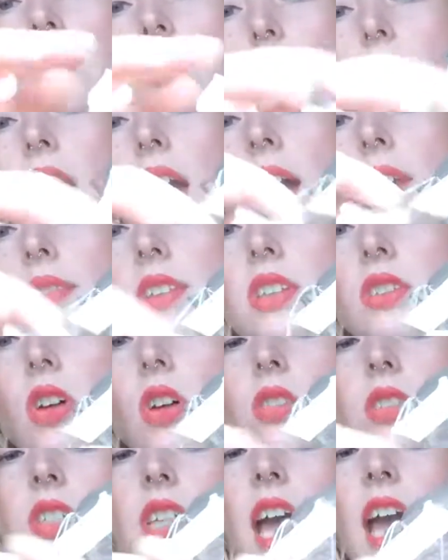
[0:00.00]
So I have these all
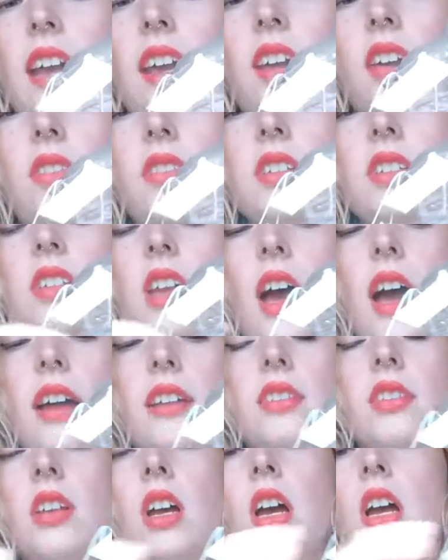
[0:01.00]
just hanging on the
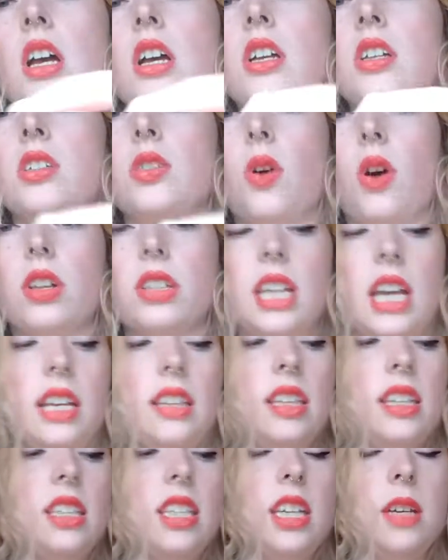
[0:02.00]
sides. So I'll take
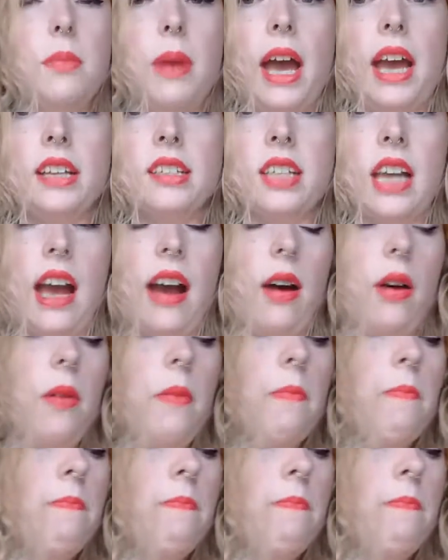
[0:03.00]
the tea bags out,